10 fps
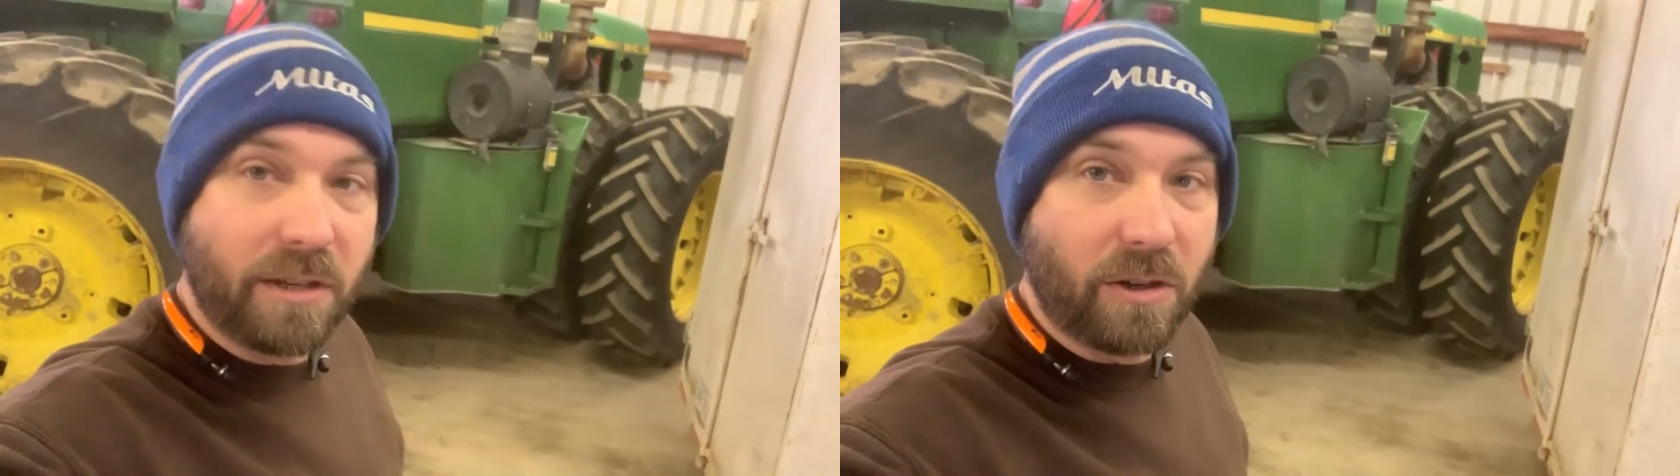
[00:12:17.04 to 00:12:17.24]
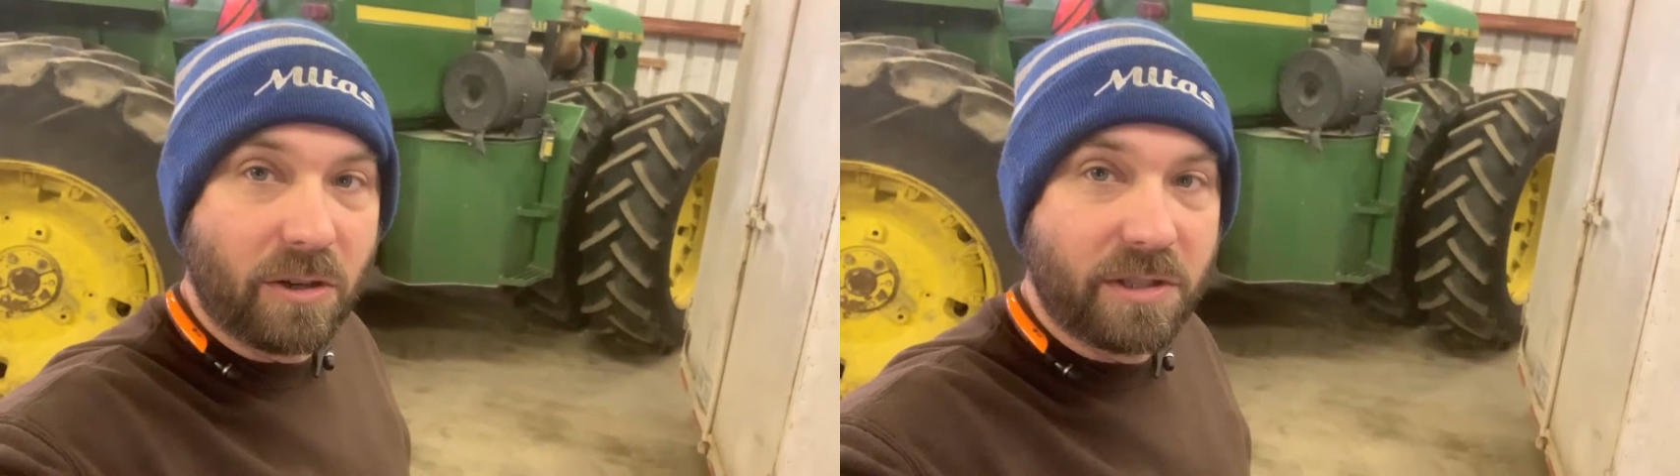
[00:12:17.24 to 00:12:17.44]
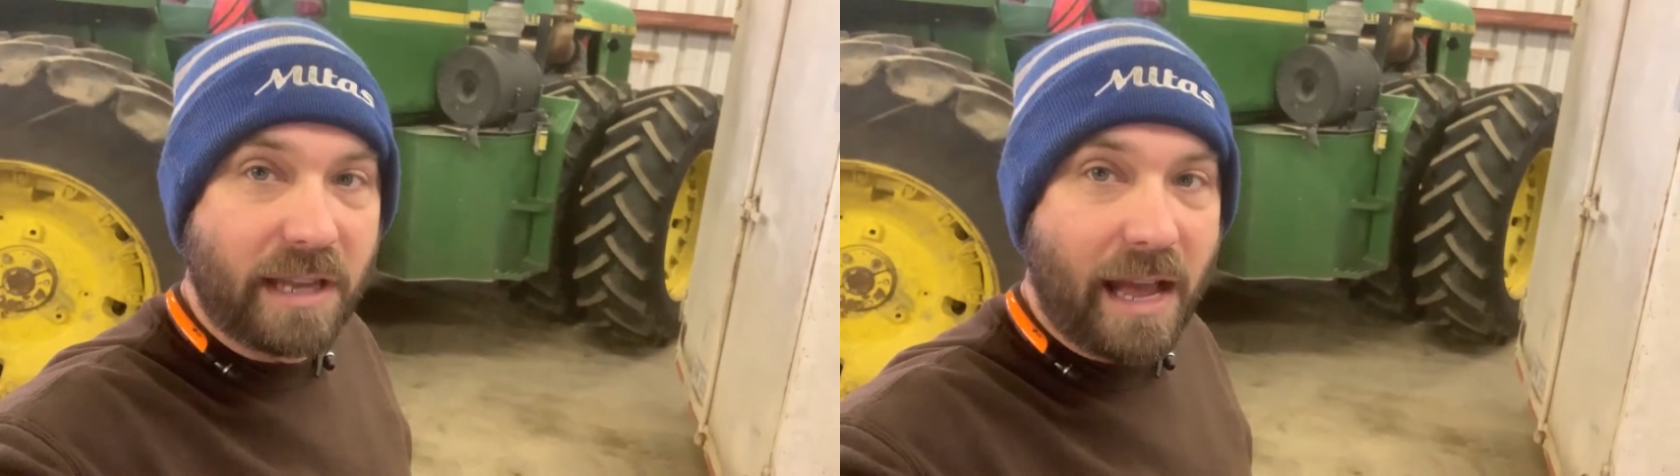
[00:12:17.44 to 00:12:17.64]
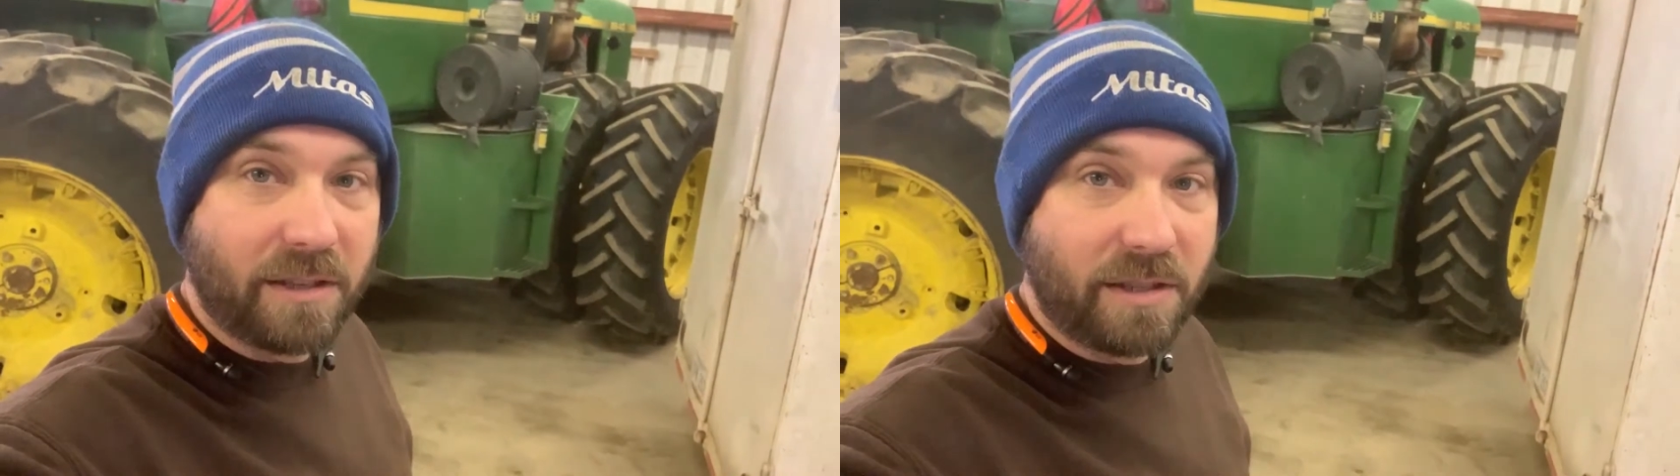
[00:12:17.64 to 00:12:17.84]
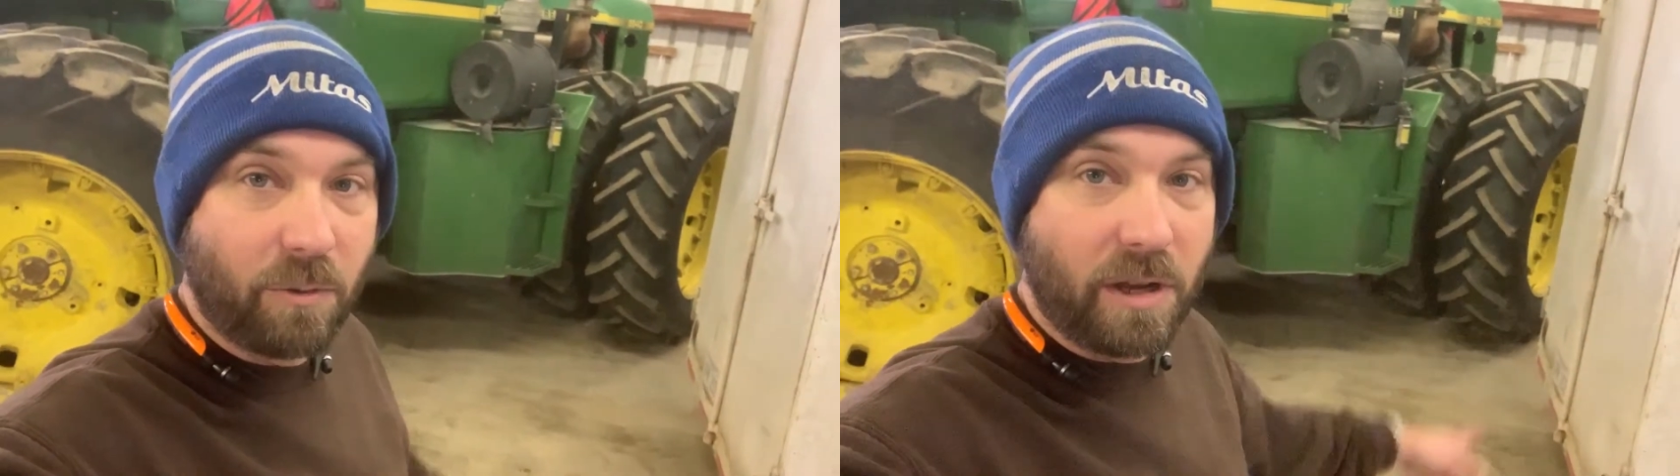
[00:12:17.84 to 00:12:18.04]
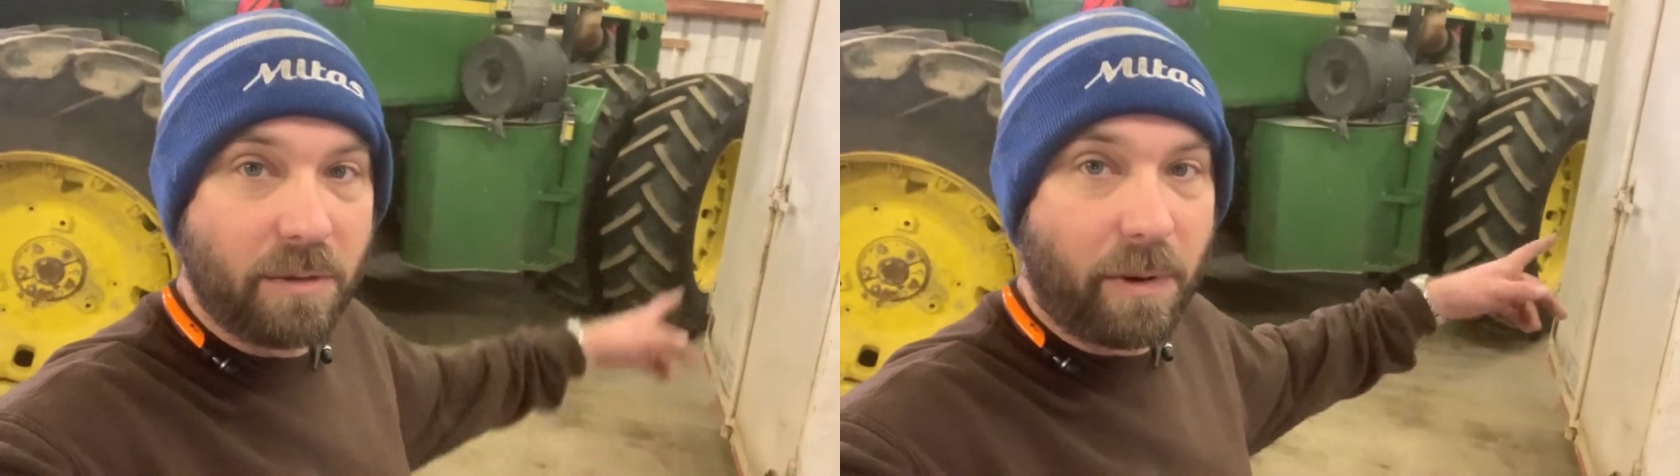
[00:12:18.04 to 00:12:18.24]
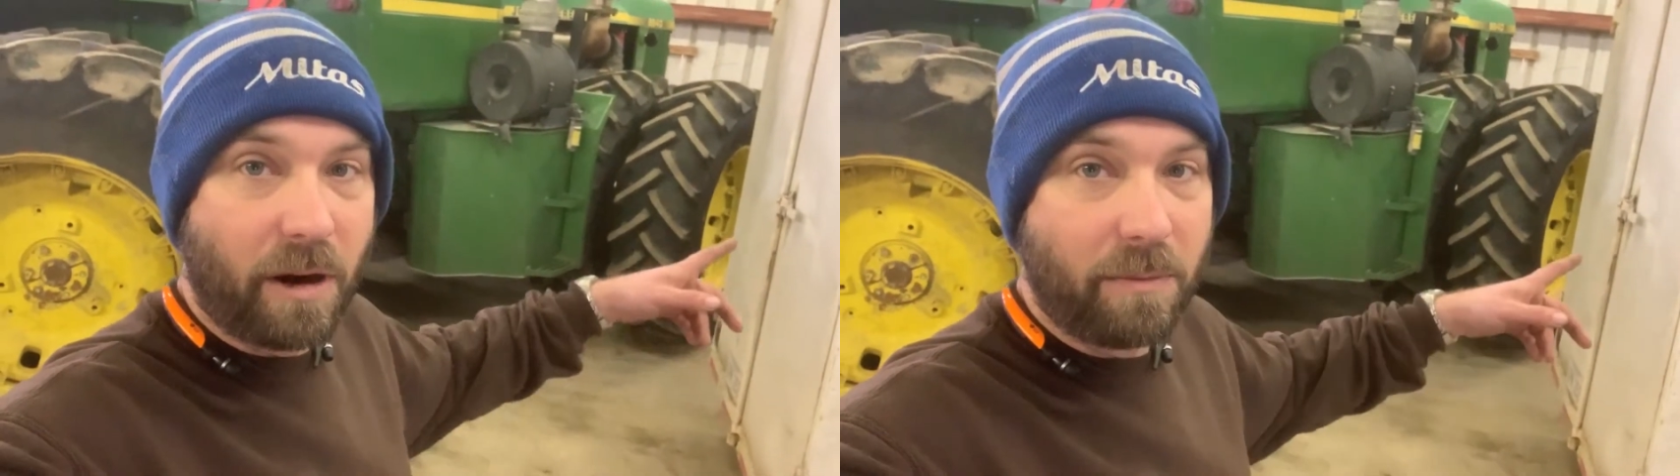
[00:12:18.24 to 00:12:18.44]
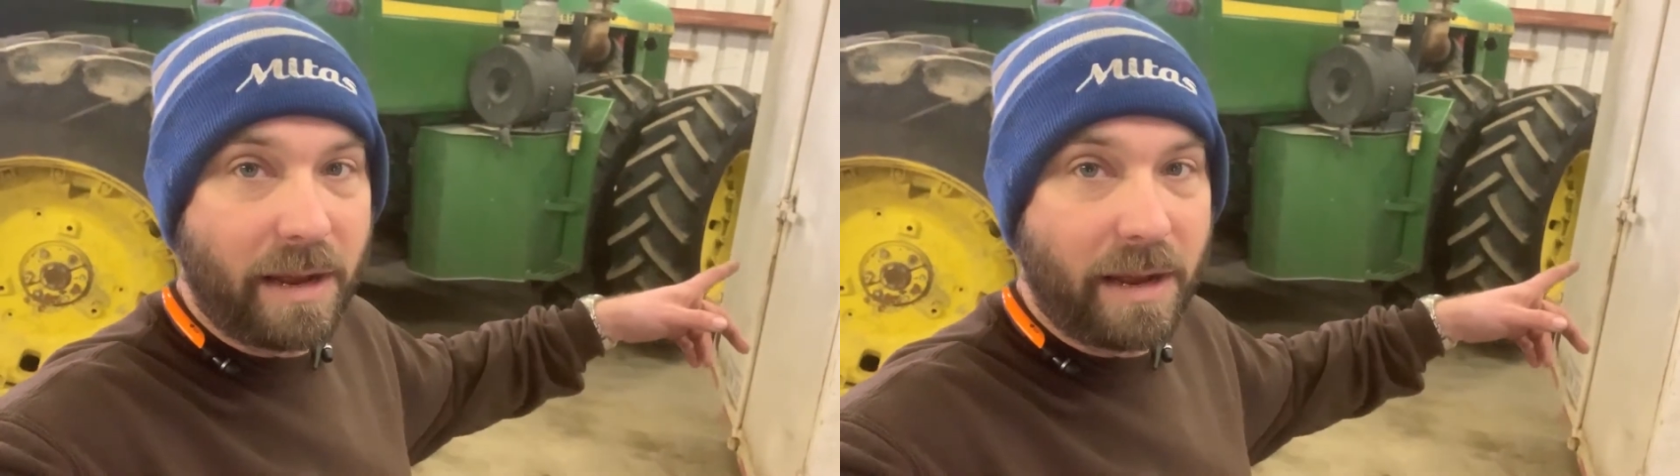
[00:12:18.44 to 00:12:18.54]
Girl Scouts and wanted to borrow